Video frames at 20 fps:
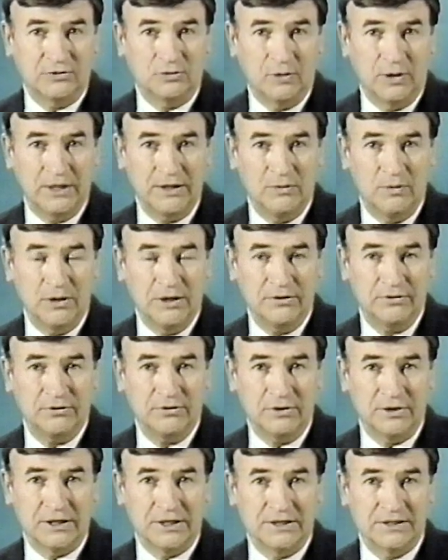21 to
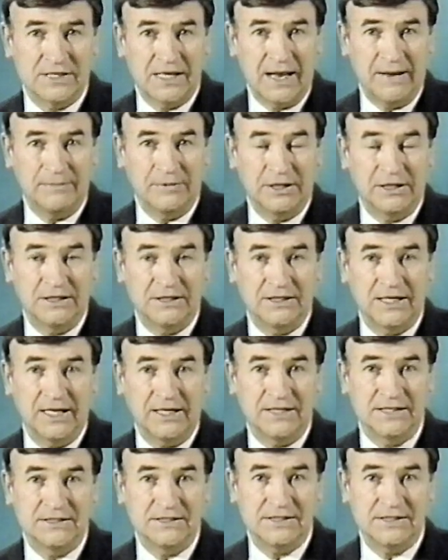30 is happening in Yankee